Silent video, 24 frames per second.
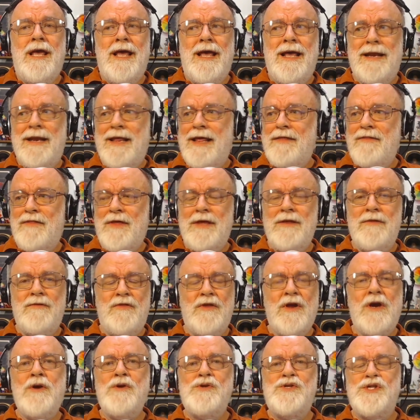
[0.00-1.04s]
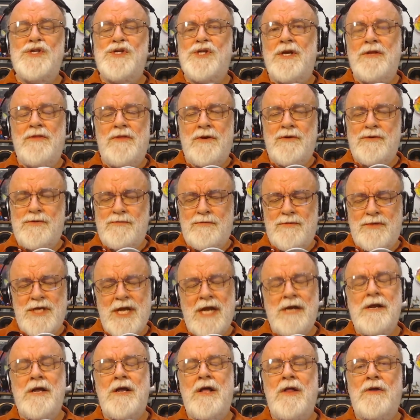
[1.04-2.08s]
And their
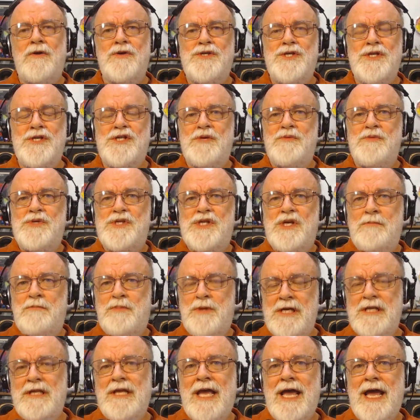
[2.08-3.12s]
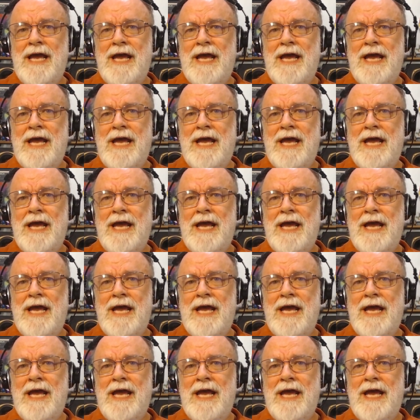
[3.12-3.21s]
Technicolor system is completely